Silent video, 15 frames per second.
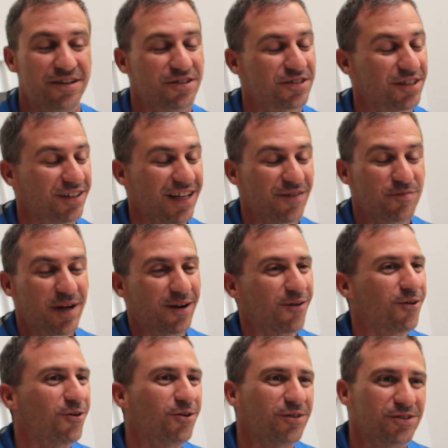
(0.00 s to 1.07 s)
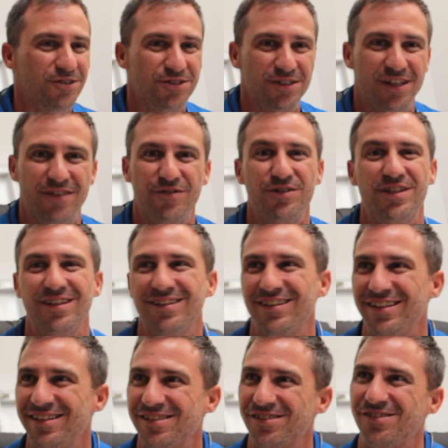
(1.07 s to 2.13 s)
And you still have payroll, and you still have
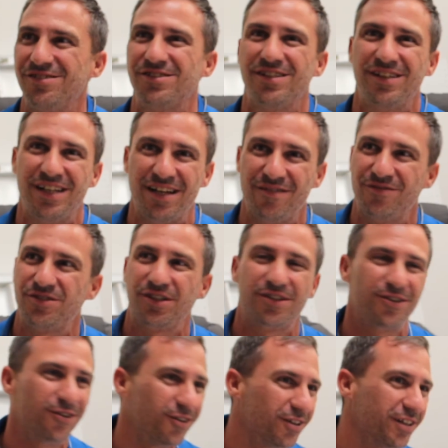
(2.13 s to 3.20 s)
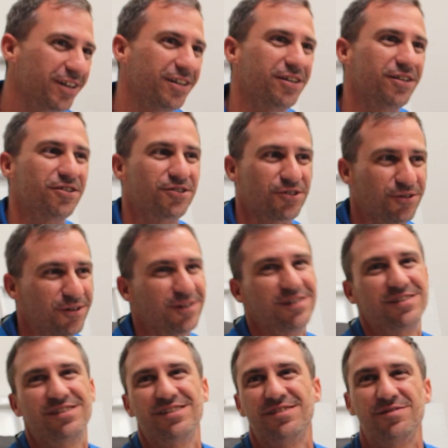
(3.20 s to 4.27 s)
utilities, and you still have security and
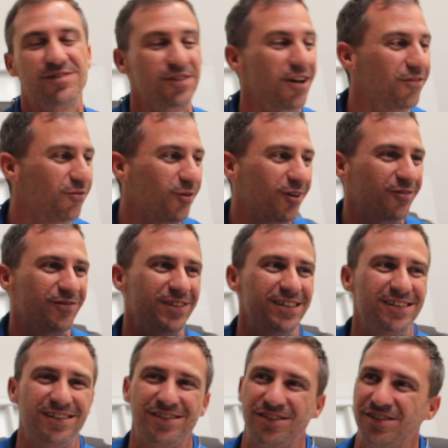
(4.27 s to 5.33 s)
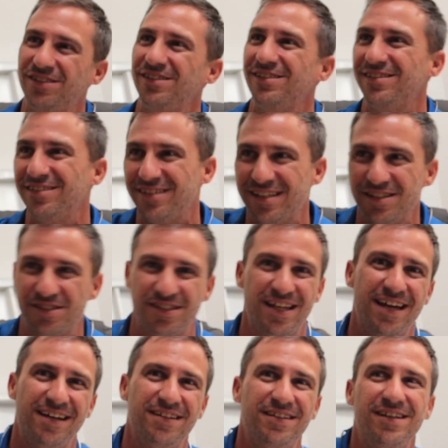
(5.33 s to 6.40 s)
insurance and software fees and this,
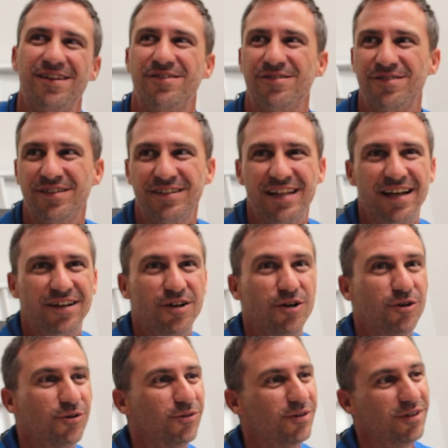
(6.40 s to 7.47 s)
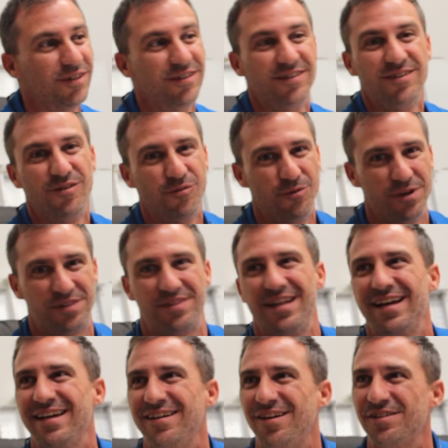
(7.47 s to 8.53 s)
that, and the other thing that go with
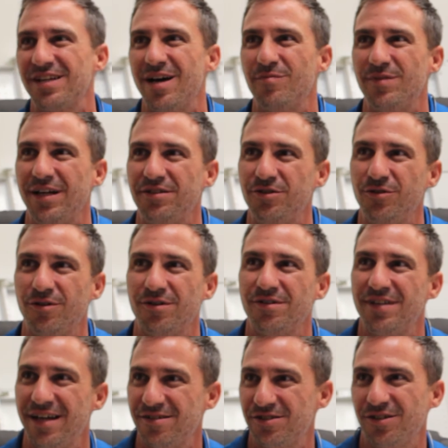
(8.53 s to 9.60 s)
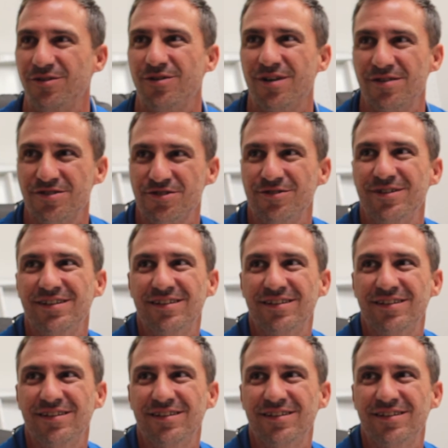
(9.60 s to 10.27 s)
that. On top of that, 200,000 going on the street.